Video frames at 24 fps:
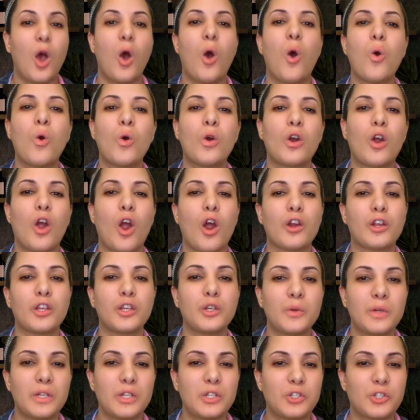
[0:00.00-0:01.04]
Or are
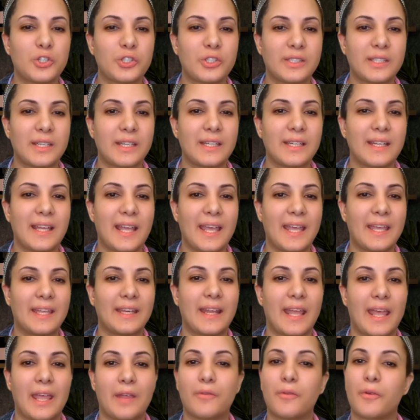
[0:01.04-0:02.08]
you interested
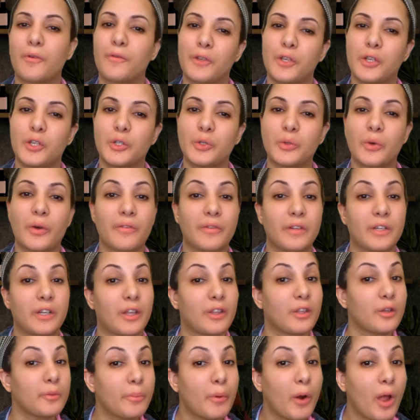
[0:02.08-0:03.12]
in a review of
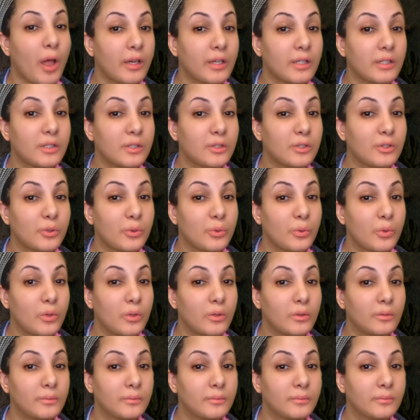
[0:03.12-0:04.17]
another product or
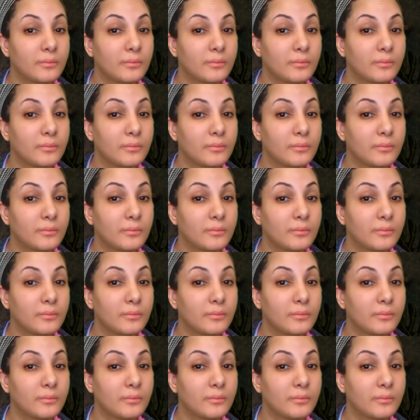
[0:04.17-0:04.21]
tool?